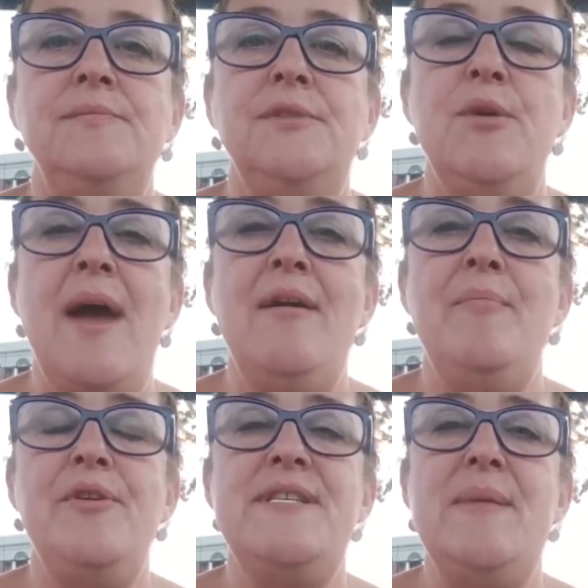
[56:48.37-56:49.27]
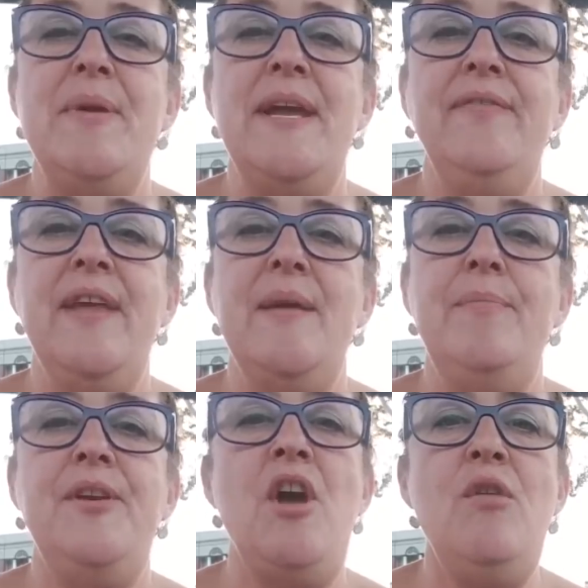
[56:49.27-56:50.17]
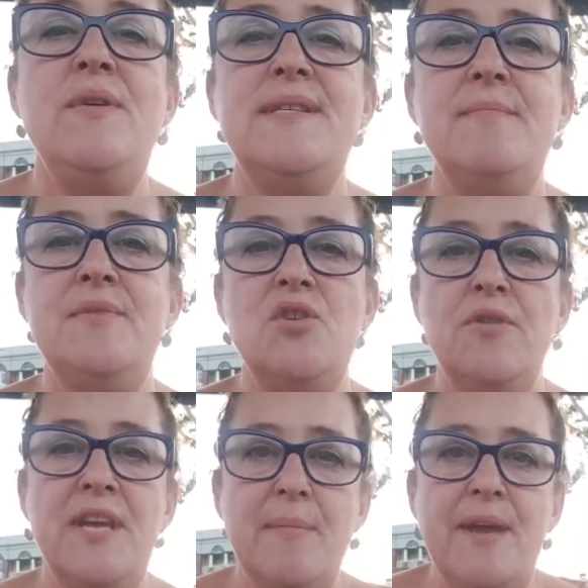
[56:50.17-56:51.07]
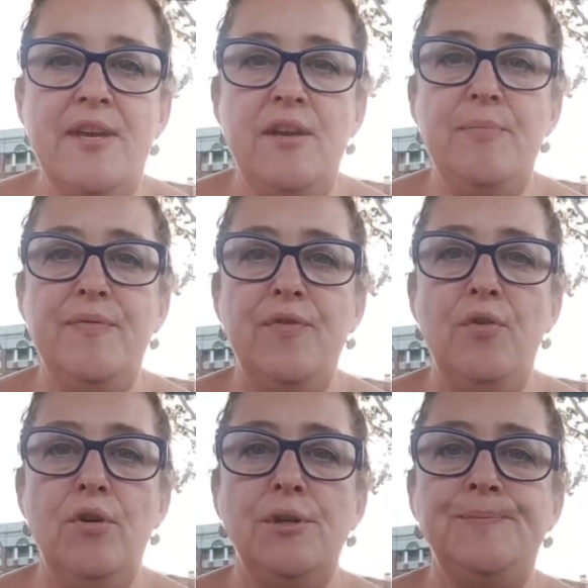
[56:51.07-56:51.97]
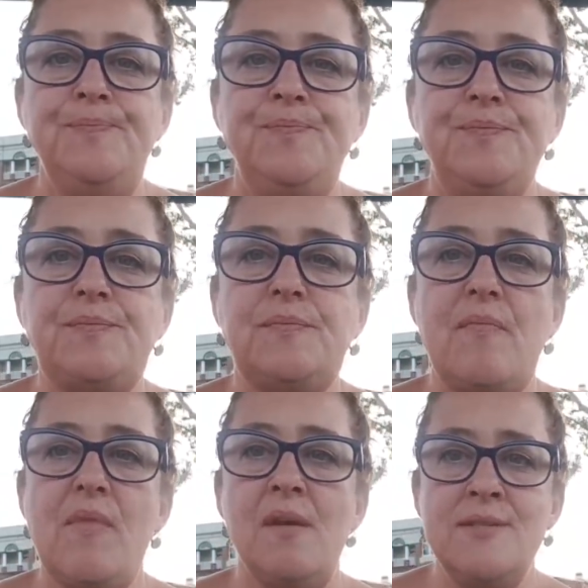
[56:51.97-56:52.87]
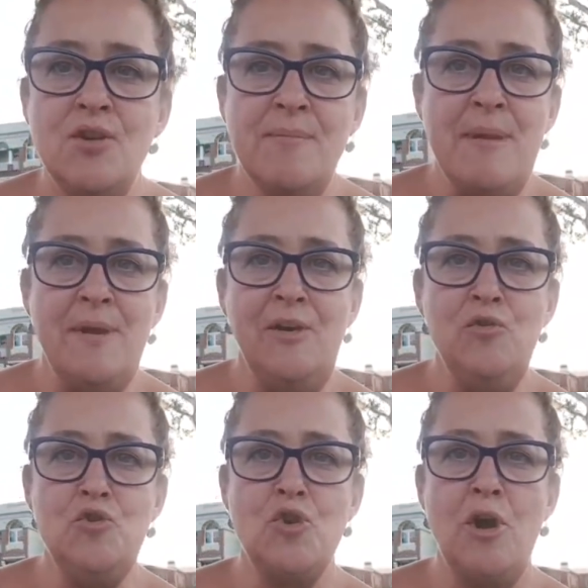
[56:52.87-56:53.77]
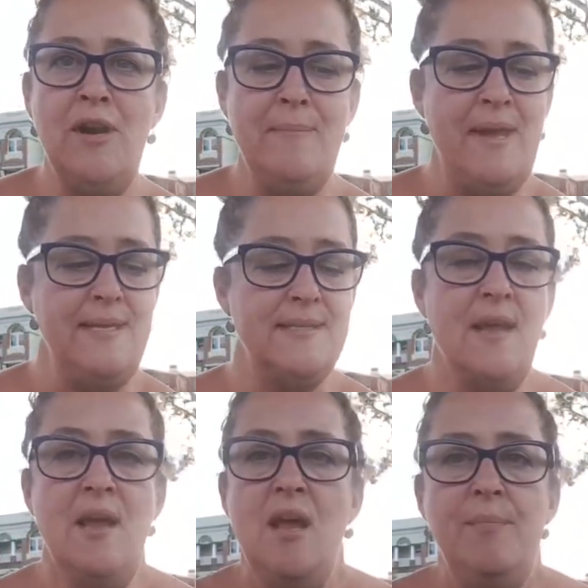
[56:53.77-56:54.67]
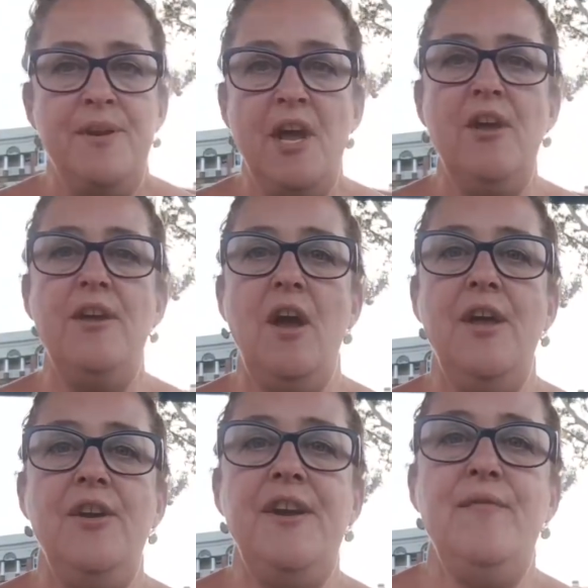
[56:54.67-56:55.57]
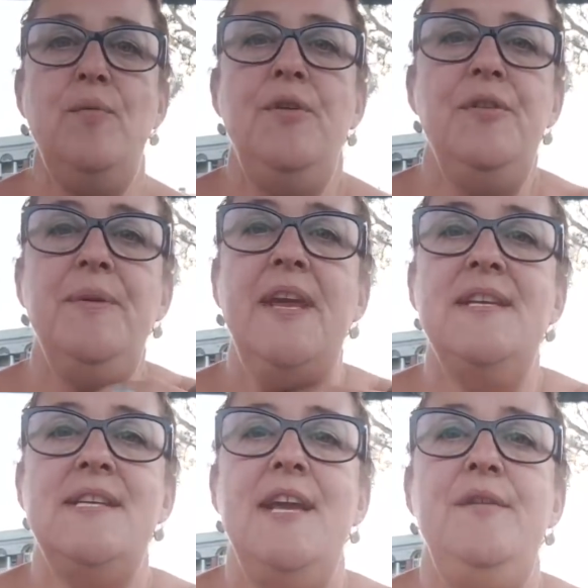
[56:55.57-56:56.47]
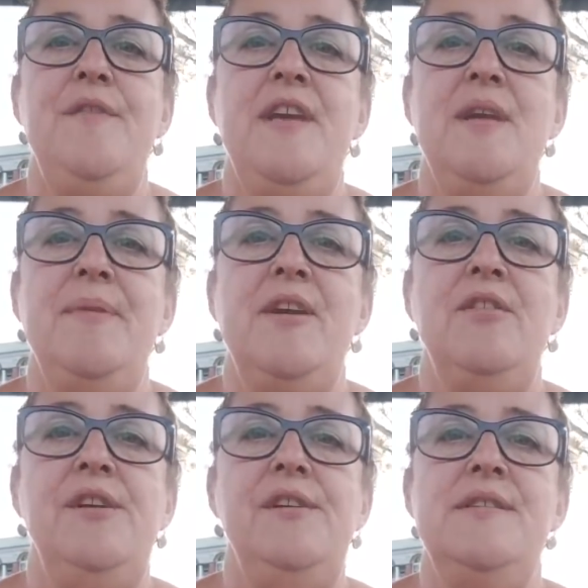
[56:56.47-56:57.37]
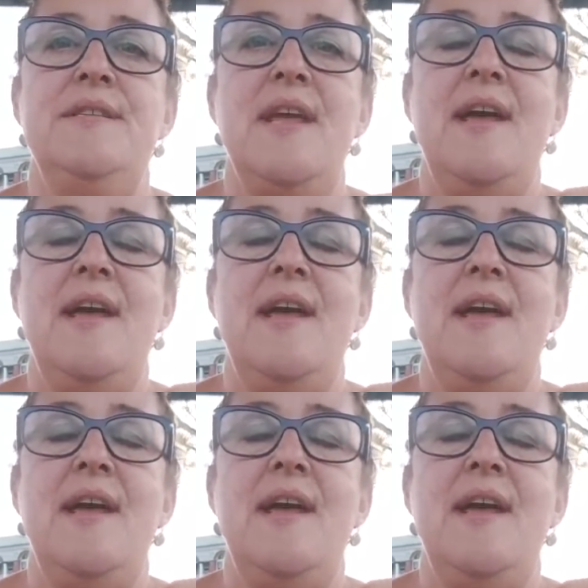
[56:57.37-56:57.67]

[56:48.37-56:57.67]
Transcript: You are in Brizzy being there. But no, I wasn't talking about you before. I was talking about my little trolley mates. But no, I don't ever want them kicked out of here because